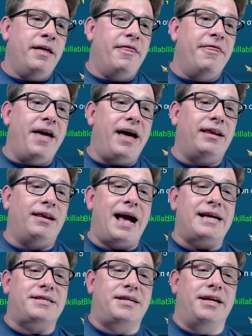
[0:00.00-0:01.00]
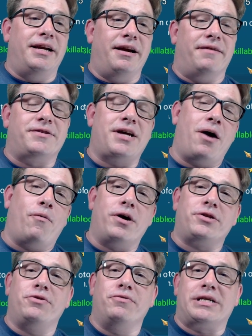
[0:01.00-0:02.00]
Then lasting gifts. I
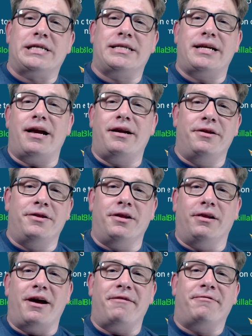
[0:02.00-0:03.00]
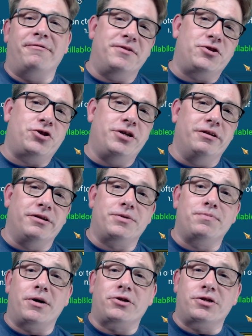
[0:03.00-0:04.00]
want to extend the life of the shield as
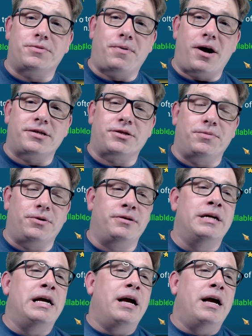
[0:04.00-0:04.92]
much as possible.